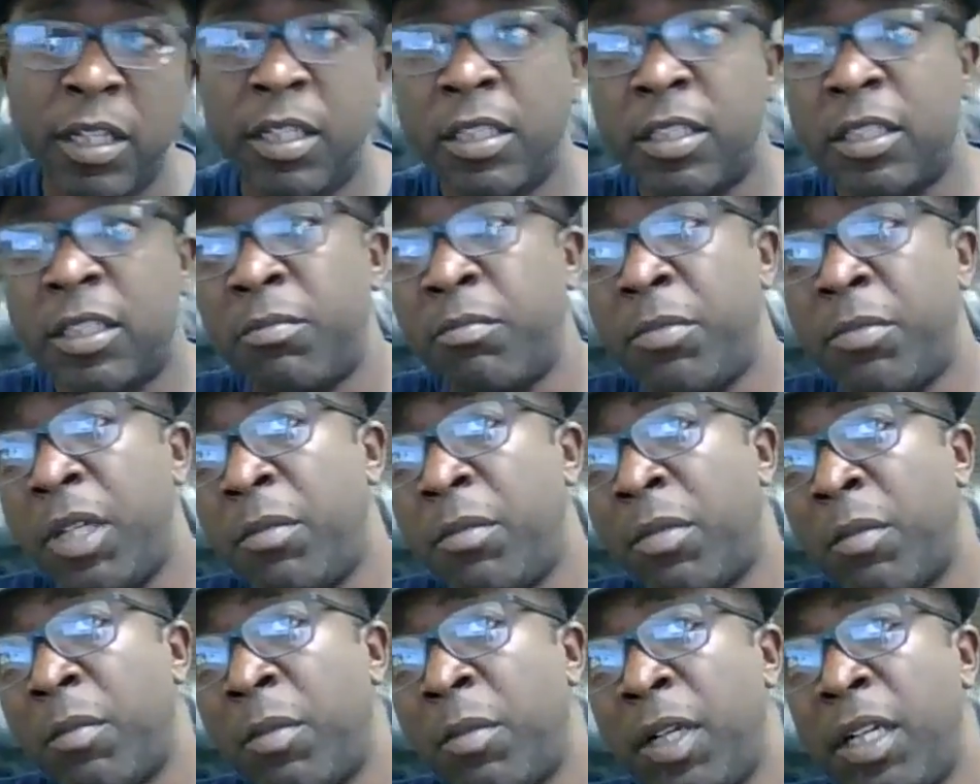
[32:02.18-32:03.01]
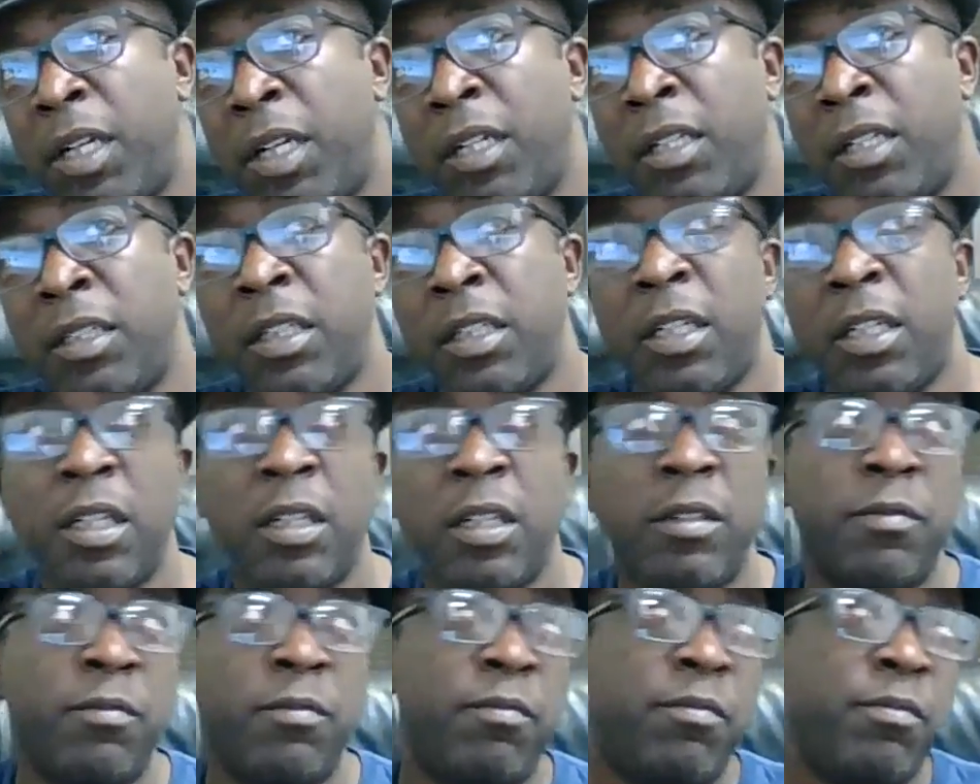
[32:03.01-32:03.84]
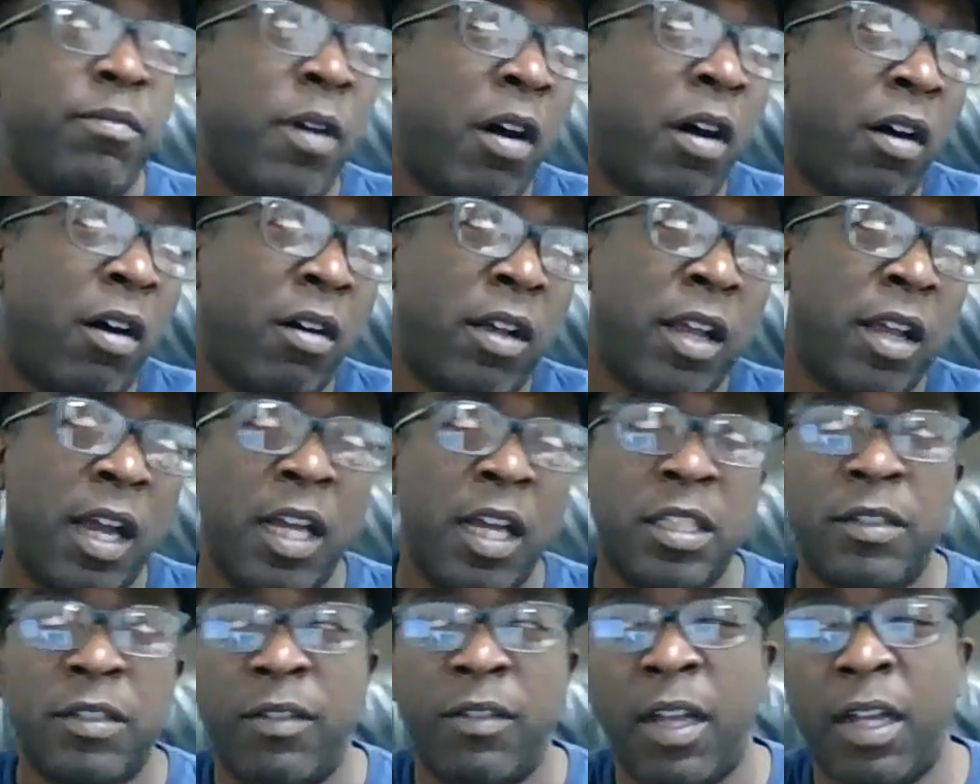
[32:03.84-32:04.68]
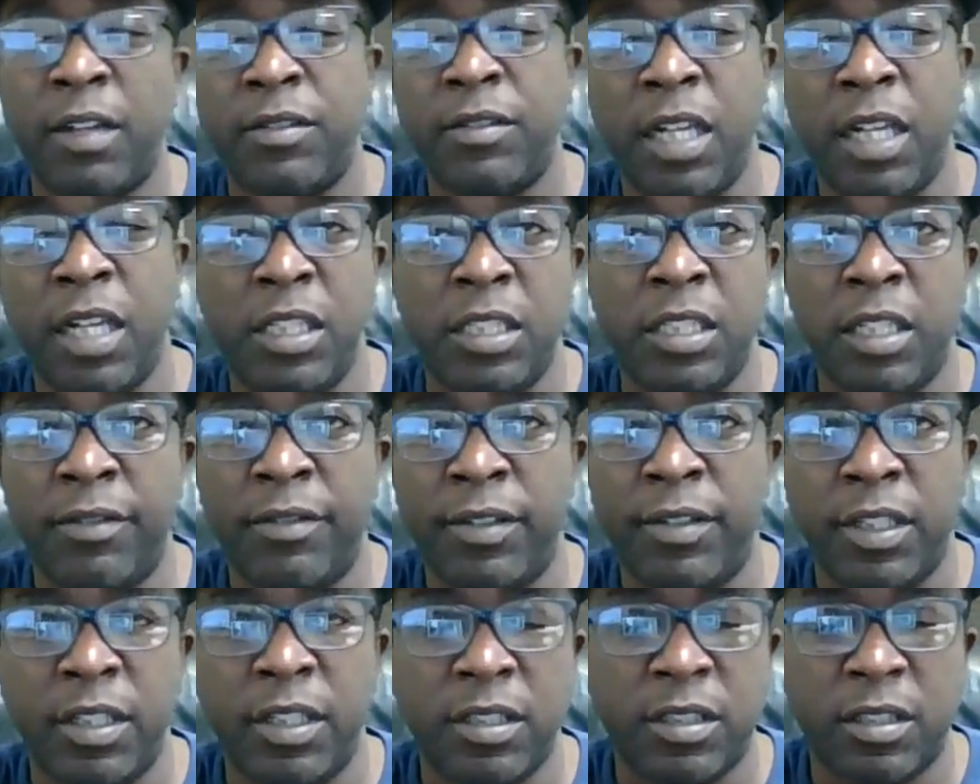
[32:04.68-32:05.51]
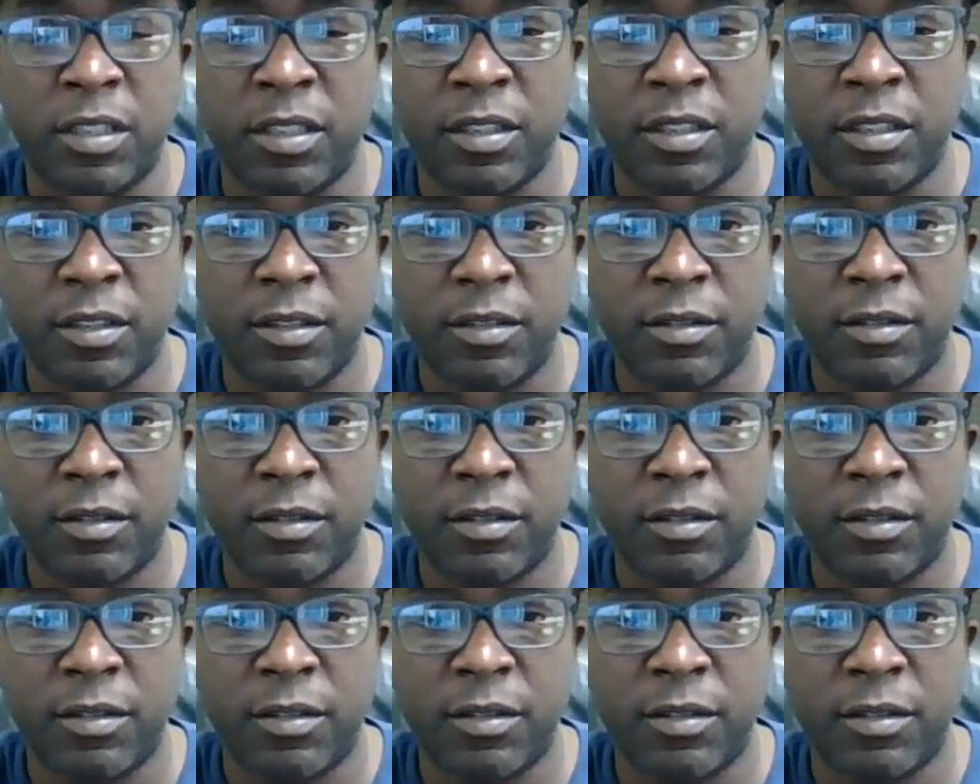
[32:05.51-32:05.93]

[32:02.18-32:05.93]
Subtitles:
dismemberment, all kinds of life-changing events.